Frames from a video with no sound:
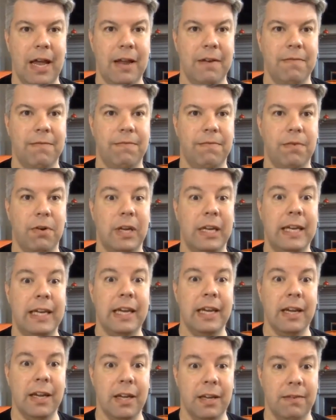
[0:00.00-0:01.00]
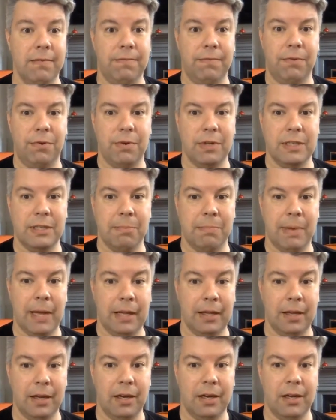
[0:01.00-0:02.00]
and forgive
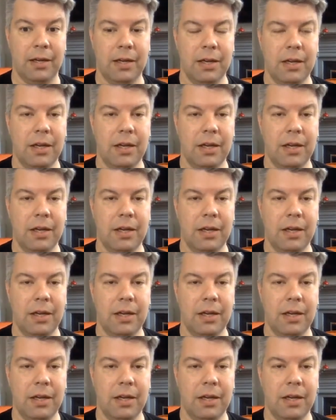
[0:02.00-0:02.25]
Grizabella.